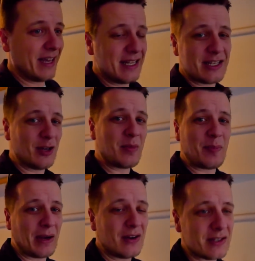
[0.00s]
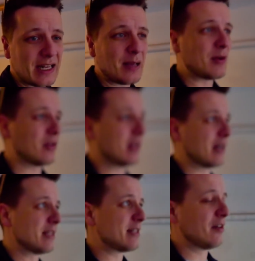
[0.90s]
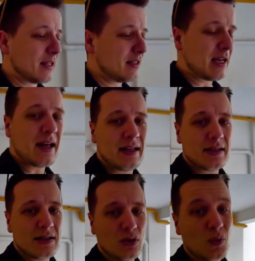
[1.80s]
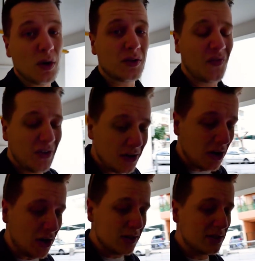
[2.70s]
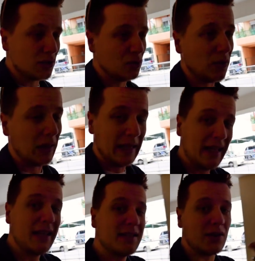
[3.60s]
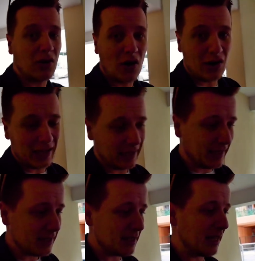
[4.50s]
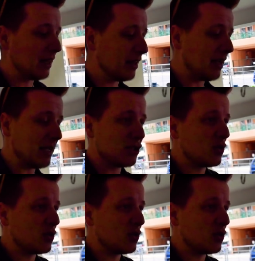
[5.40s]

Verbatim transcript: it's on my parents' name and all that kind of stuff. Giannis, who worked very hard to lease a car like this and is